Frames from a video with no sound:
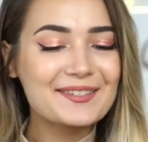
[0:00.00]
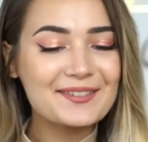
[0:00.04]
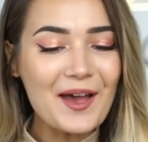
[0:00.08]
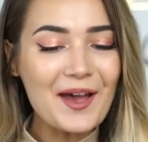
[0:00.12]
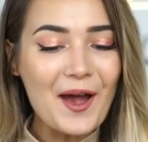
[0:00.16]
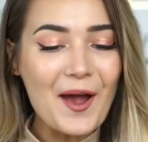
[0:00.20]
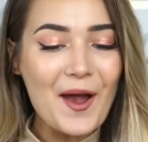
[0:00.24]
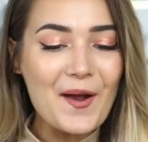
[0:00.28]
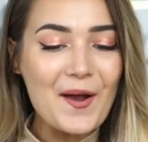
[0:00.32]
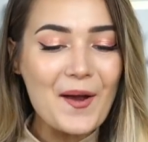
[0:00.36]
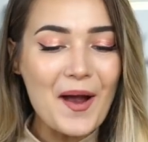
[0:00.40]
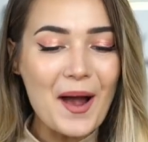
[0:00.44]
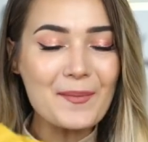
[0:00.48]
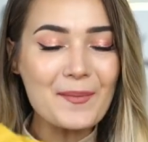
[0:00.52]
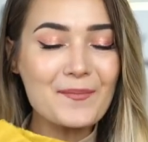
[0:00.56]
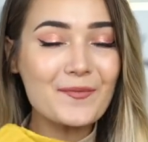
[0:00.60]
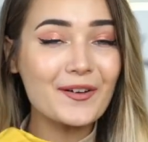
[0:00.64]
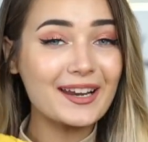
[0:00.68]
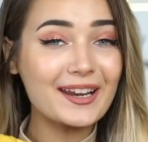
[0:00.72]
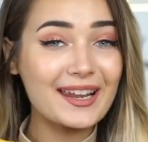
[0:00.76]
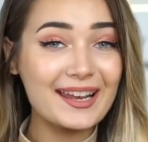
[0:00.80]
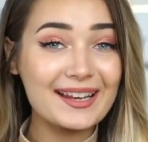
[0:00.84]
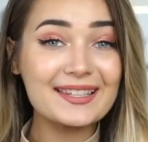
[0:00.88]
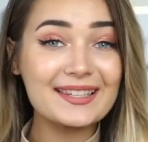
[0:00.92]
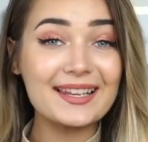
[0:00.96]
so I'm
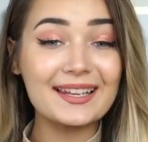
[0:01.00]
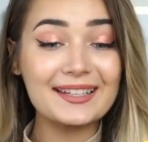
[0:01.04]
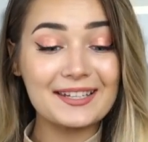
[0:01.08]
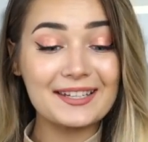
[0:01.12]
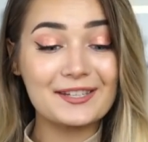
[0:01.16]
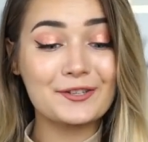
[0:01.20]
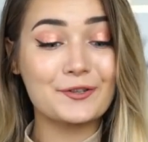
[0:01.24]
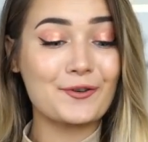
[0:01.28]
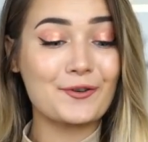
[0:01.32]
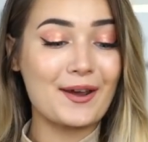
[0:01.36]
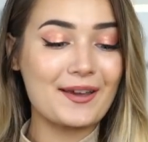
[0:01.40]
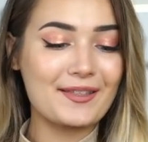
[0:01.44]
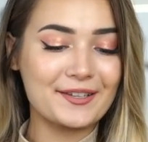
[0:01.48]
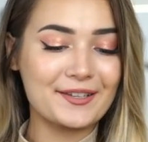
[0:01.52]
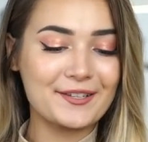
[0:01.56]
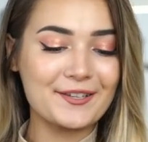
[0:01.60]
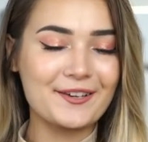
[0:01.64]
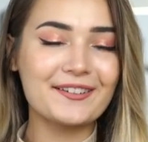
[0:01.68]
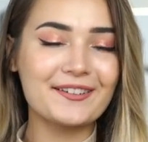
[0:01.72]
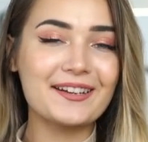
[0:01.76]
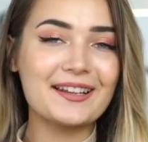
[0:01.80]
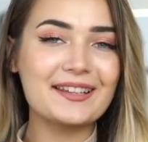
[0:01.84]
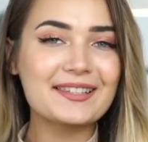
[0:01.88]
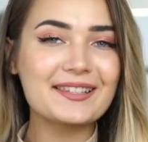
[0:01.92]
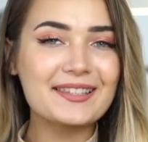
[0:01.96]
really excited to try this
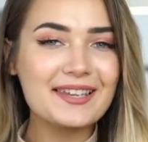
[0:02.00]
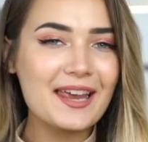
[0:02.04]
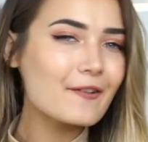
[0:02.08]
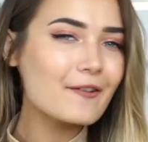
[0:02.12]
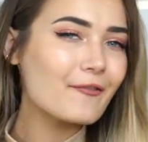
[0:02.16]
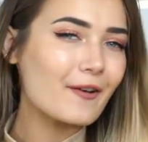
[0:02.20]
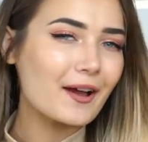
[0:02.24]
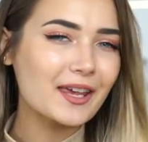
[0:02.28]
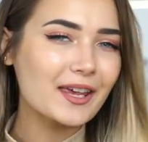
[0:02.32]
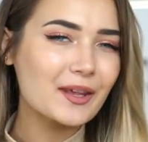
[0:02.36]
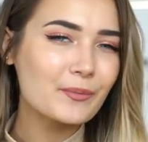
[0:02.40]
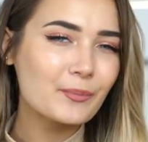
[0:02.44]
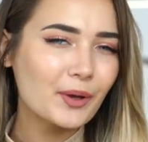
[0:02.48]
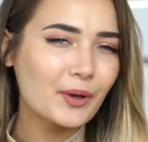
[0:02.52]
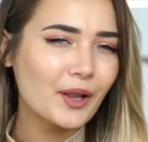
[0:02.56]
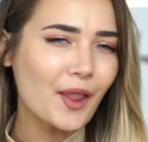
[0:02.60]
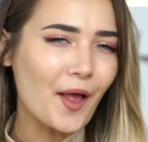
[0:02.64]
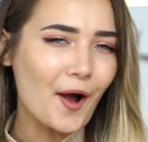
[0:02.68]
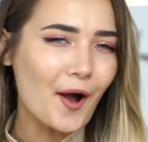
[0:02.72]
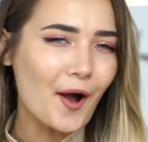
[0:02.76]
on and see if I can pull